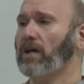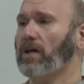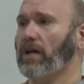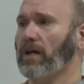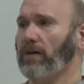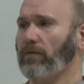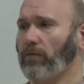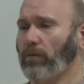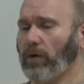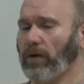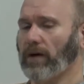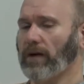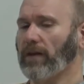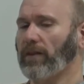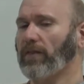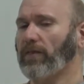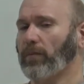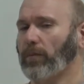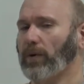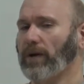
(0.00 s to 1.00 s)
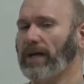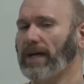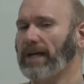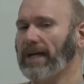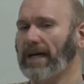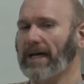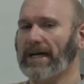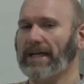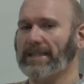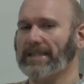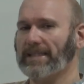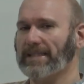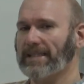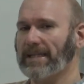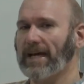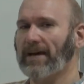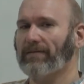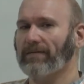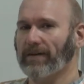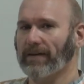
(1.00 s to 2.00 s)
if we're at
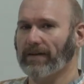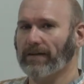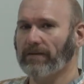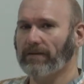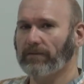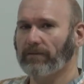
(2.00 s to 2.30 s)
397,